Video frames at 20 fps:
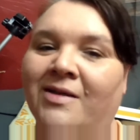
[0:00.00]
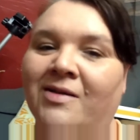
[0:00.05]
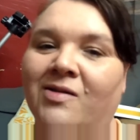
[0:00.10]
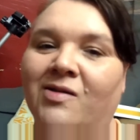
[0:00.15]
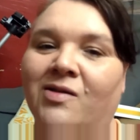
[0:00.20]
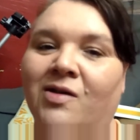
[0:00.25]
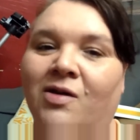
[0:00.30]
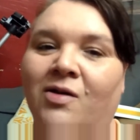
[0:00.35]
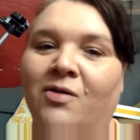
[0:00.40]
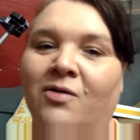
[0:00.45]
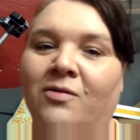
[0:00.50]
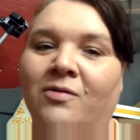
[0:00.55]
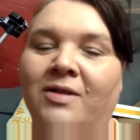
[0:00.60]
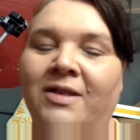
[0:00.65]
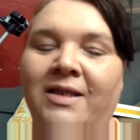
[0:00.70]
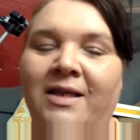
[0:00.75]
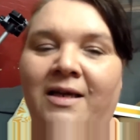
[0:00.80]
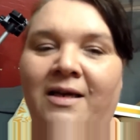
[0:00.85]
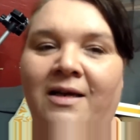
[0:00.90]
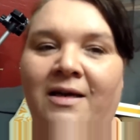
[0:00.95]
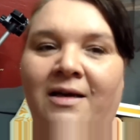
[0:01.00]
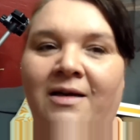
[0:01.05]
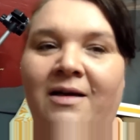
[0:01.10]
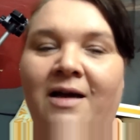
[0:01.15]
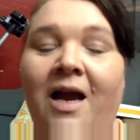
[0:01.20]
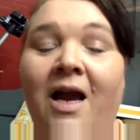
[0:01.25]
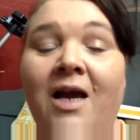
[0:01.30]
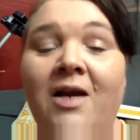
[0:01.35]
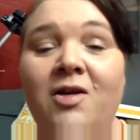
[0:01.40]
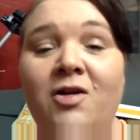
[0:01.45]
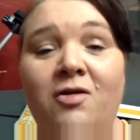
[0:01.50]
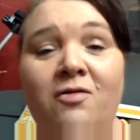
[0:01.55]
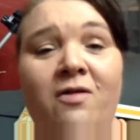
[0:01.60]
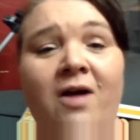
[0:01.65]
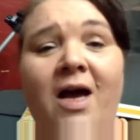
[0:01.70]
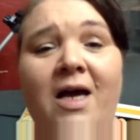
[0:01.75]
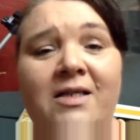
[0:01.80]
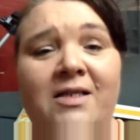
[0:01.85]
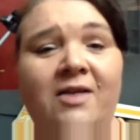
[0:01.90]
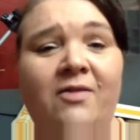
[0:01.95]
so yeah and you
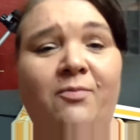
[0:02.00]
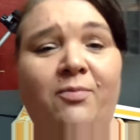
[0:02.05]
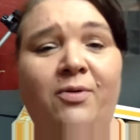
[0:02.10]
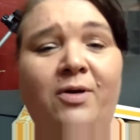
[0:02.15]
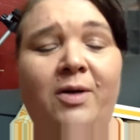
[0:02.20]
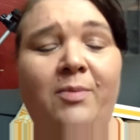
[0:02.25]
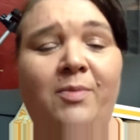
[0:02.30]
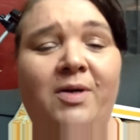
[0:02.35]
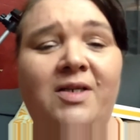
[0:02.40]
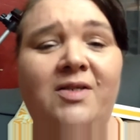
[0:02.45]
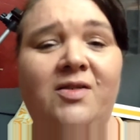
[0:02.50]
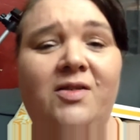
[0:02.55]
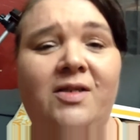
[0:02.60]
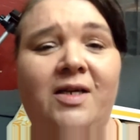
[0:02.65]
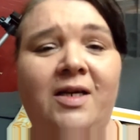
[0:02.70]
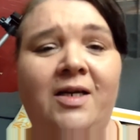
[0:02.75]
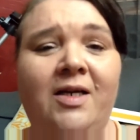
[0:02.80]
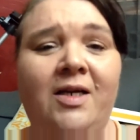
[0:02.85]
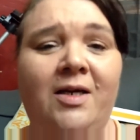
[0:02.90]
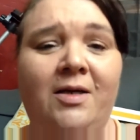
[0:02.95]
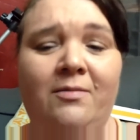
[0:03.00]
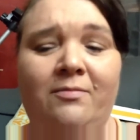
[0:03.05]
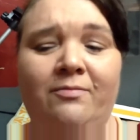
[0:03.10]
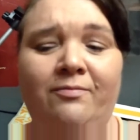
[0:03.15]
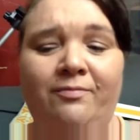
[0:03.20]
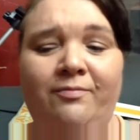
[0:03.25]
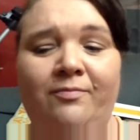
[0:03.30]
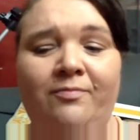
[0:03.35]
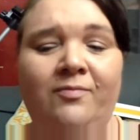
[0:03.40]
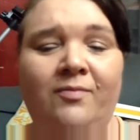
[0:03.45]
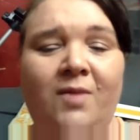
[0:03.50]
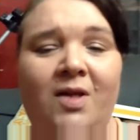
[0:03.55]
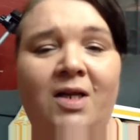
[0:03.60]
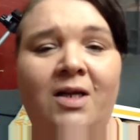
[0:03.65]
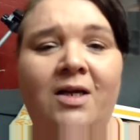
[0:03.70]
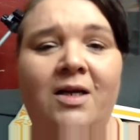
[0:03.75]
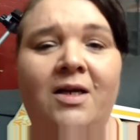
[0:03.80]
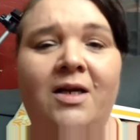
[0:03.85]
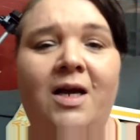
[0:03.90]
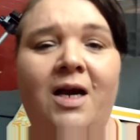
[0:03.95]
guys have pretty much seen him
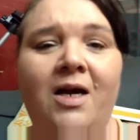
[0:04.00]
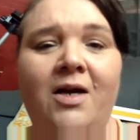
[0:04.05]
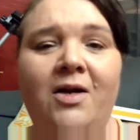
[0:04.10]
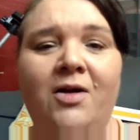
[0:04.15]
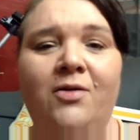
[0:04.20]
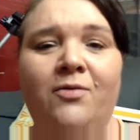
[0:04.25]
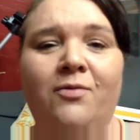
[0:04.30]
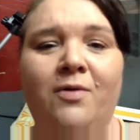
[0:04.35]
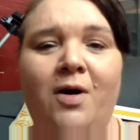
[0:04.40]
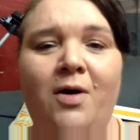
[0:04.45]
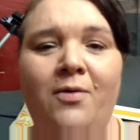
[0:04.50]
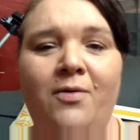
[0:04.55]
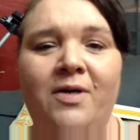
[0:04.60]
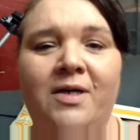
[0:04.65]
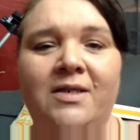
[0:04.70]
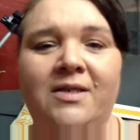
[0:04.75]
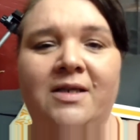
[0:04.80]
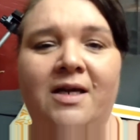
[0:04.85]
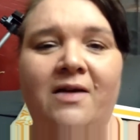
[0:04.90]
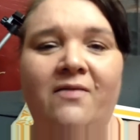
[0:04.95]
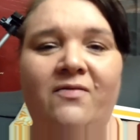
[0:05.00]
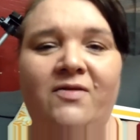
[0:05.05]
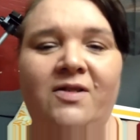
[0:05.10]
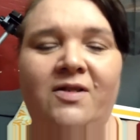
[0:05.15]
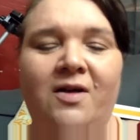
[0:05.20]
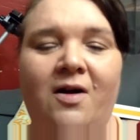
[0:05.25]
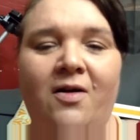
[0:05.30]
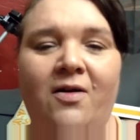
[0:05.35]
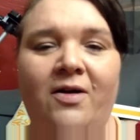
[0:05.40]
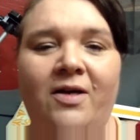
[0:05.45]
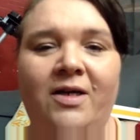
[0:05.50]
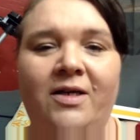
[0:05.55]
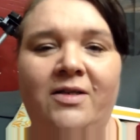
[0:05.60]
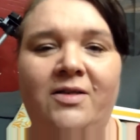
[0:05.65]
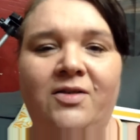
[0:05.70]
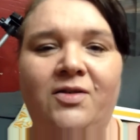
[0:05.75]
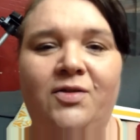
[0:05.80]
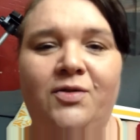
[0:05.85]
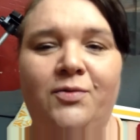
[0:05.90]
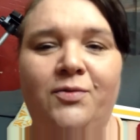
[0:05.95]
kind of grow as I've started
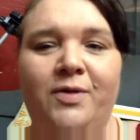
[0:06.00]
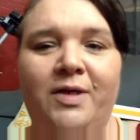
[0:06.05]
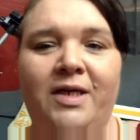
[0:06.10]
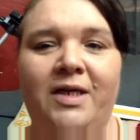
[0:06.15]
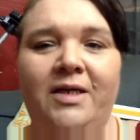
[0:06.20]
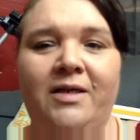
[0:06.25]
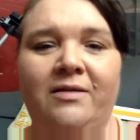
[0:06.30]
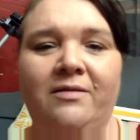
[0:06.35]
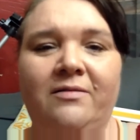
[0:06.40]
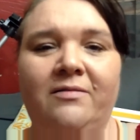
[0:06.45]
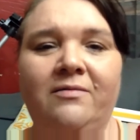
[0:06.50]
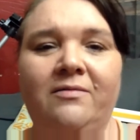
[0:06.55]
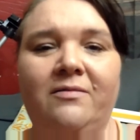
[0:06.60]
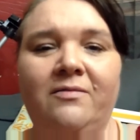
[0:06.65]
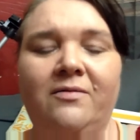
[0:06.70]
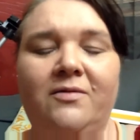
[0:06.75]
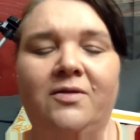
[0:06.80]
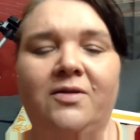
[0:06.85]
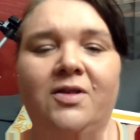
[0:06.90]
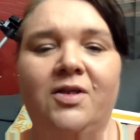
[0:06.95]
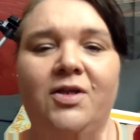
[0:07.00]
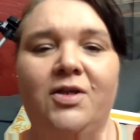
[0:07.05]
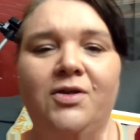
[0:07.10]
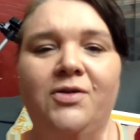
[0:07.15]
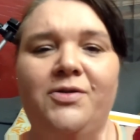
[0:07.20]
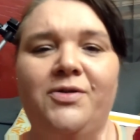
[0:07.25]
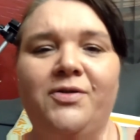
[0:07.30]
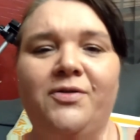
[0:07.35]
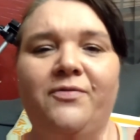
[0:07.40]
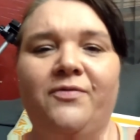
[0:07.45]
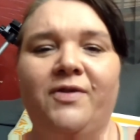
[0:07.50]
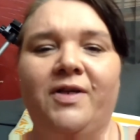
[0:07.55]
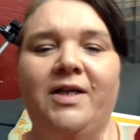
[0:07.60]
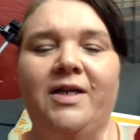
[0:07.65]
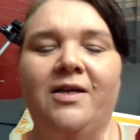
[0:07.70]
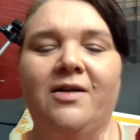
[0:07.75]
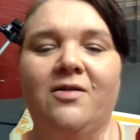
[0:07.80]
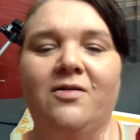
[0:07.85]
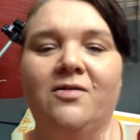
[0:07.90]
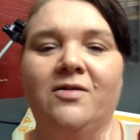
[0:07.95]
doing the YouTube
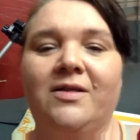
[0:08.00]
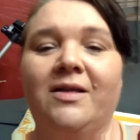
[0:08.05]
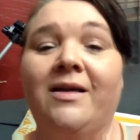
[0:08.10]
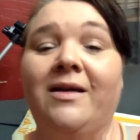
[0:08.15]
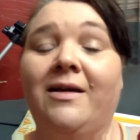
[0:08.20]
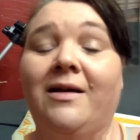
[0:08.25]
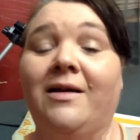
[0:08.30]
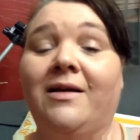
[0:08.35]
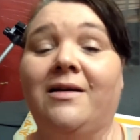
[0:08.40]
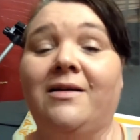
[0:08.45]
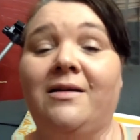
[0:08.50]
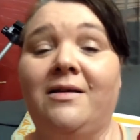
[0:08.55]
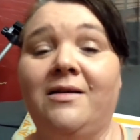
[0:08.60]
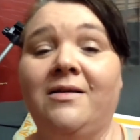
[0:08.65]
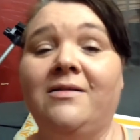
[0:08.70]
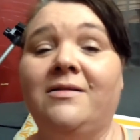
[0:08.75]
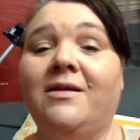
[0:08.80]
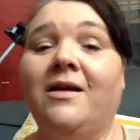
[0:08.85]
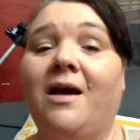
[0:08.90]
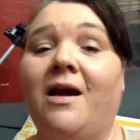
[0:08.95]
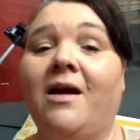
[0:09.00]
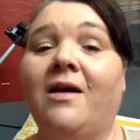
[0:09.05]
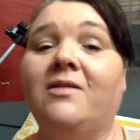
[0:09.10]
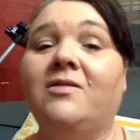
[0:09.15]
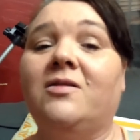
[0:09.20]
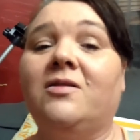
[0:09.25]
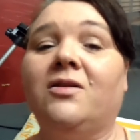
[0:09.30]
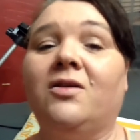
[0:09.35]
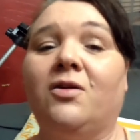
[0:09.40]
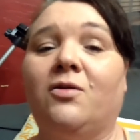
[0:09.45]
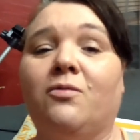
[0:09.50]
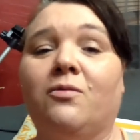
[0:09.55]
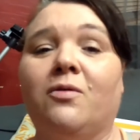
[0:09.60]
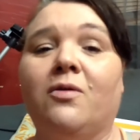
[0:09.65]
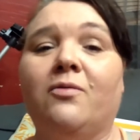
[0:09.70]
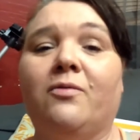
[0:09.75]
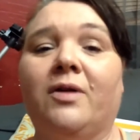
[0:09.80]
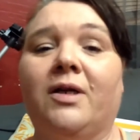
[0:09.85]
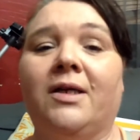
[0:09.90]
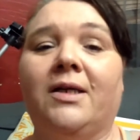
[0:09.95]
videos and he's actually
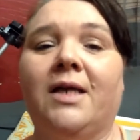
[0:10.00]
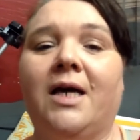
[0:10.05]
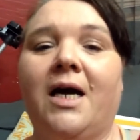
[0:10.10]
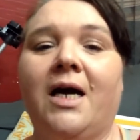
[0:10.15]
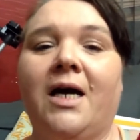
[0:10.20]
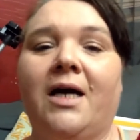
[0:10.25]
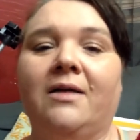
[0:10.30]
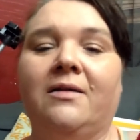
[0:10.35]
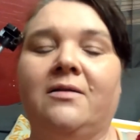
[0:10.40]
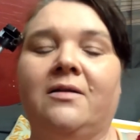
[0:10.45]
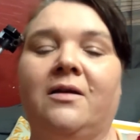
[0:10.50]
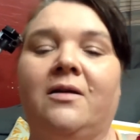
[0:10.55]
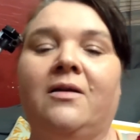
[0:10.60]
grown a lot